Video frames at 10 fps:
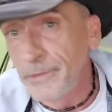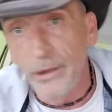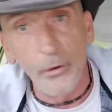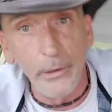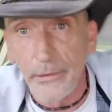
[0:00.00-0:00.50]

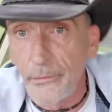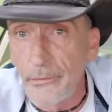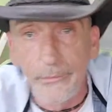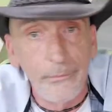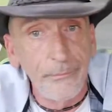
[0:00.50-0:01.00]

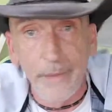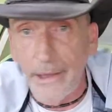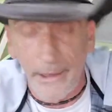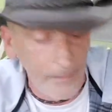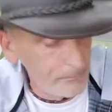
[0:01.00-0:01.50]

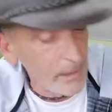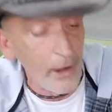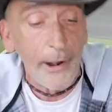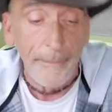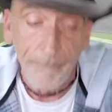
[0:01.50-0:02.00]
All right.